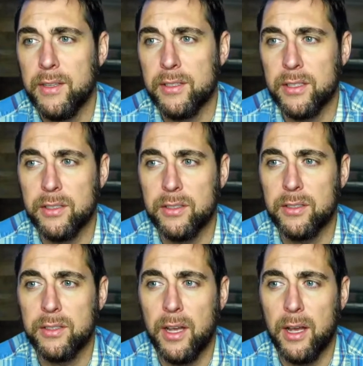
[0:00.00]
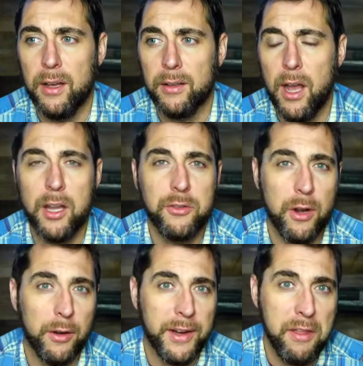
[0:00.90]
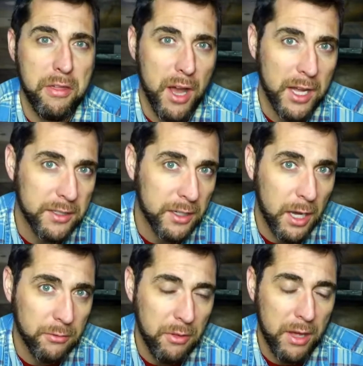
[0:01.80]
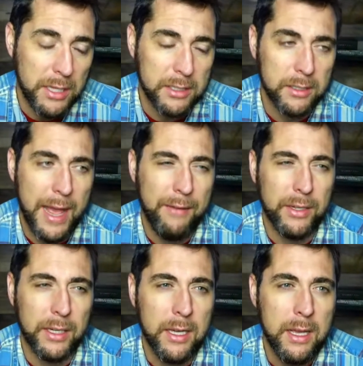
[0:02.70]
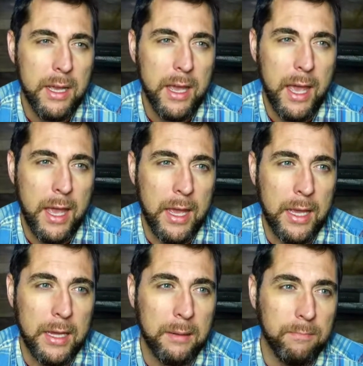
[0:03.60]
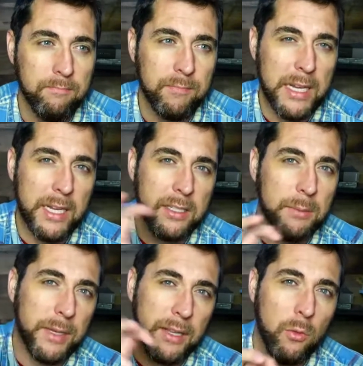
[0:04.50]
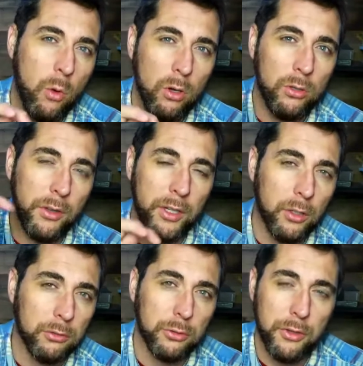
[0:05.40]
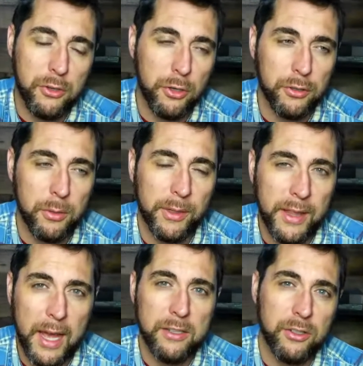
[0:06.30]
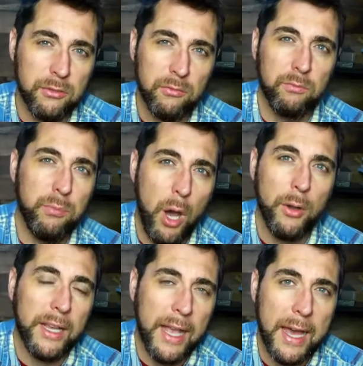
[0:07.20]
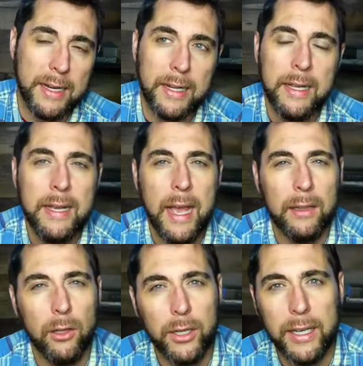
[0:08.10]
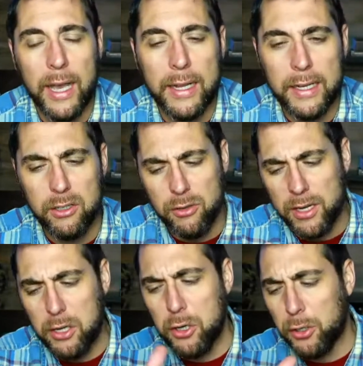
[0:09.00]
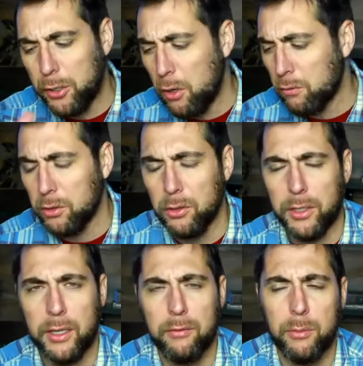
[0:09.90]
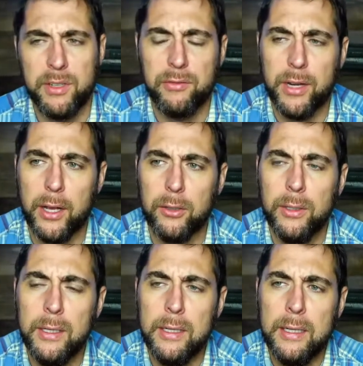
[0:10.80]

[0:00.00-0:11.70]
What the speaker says: This is contrary thoughts, contra thoughts, taking something in the world and the culture and the church, something like that, and just poking at it and looking at it and trying to turn it over and look at it from a different angle.